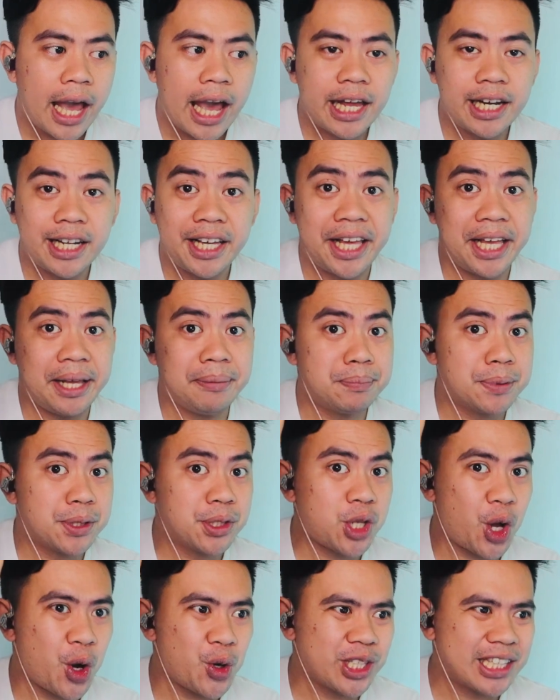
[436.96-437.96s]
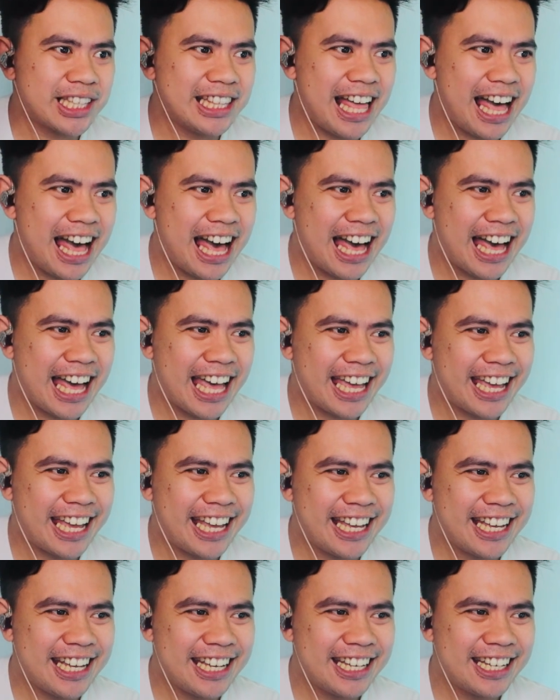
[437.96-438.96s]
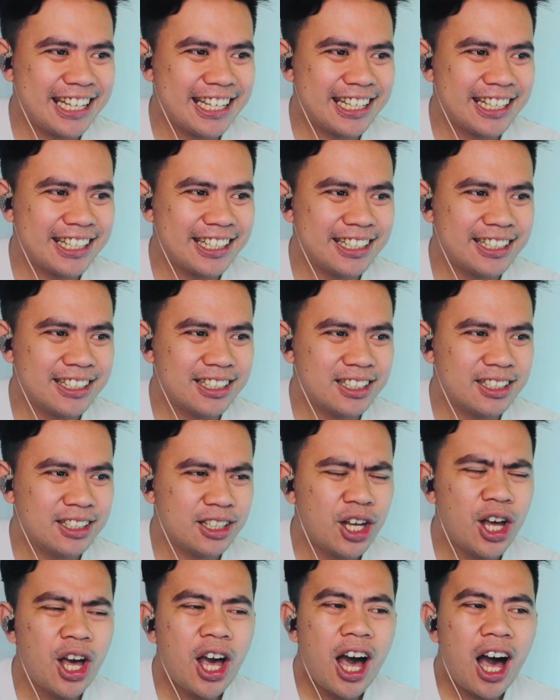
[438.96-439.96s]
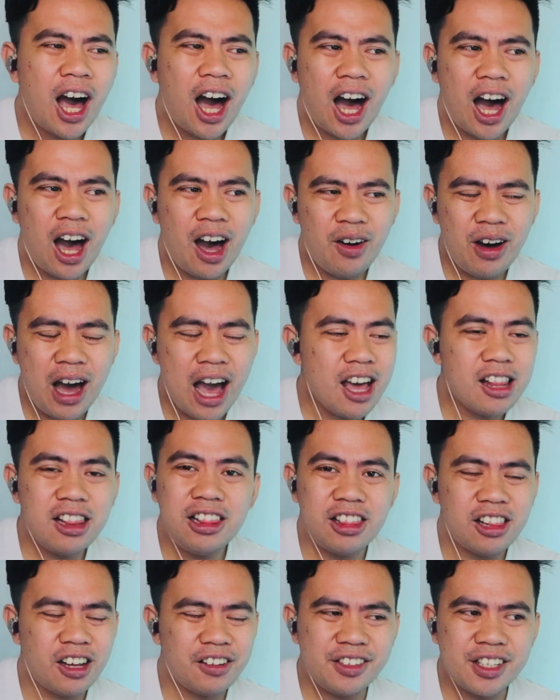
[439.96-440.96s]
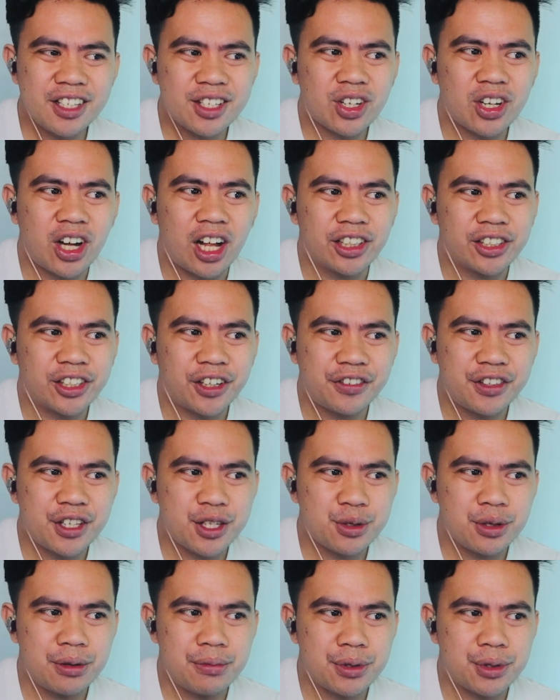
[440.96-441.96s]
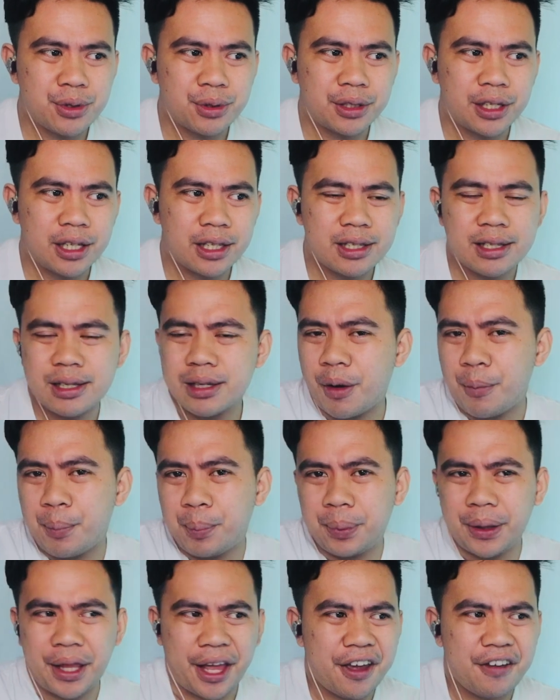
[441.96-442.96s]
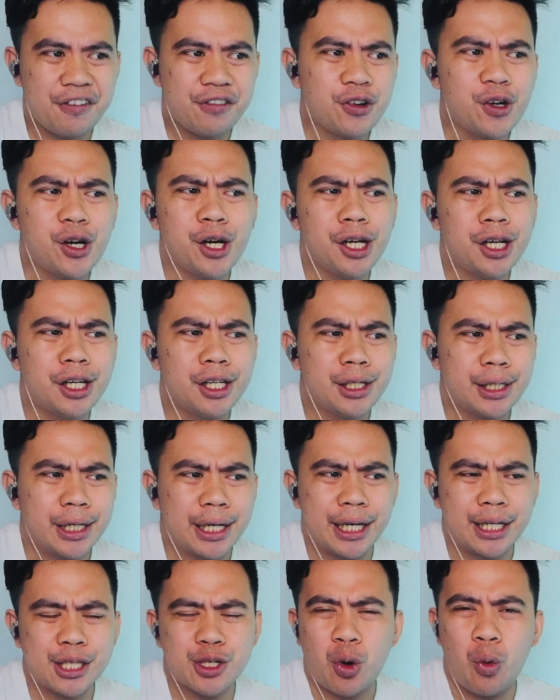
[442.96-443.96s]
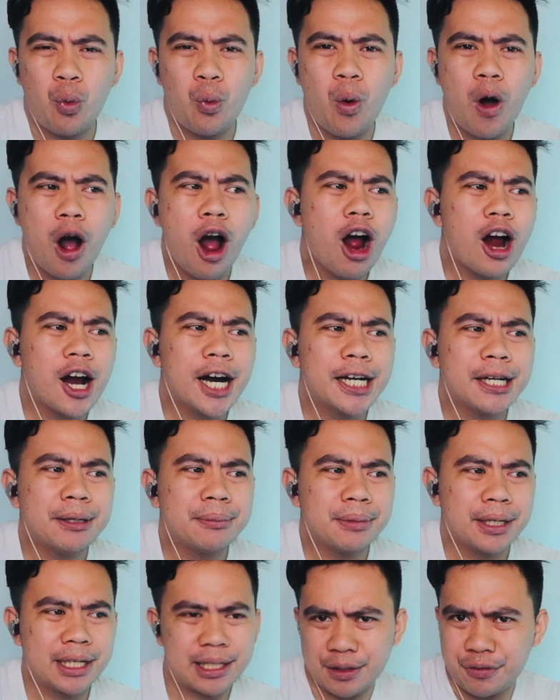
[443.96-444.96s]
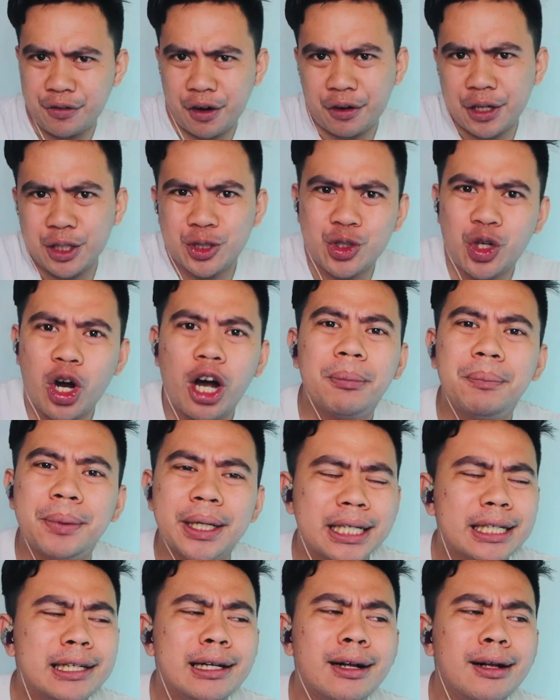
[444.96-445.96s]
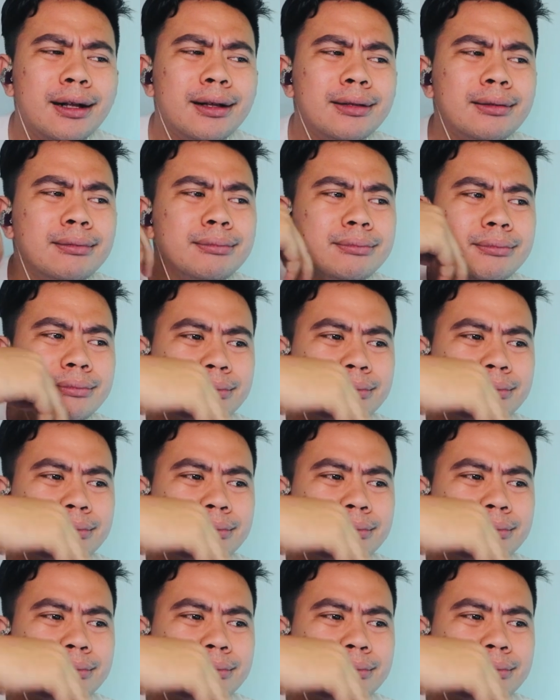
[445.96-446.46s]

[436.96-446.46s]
And hips don't lie. Oh, I love this color of the swimsuit. It's playful, it's warm, it's very tropical.